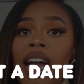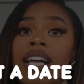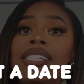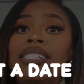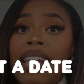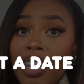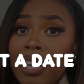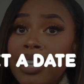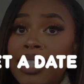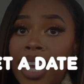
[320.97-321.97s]
Setting
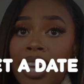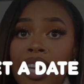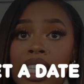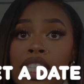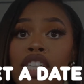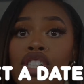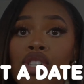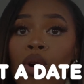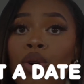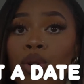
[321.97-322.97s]
a date is
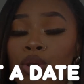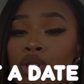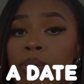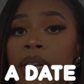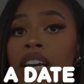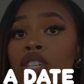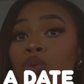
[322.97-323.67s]
so crucial, because